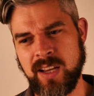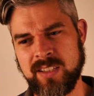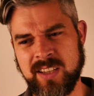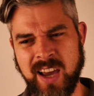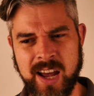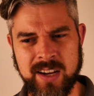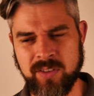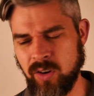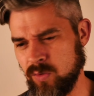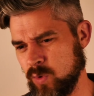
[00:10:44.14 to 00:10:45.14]
It's kind
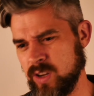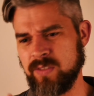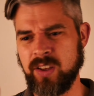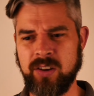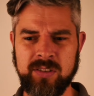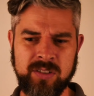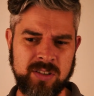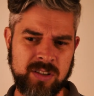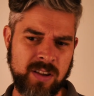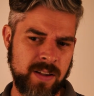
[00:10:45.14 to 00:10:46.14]
of got one of
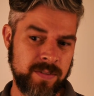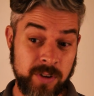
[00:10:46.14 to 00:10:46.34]
those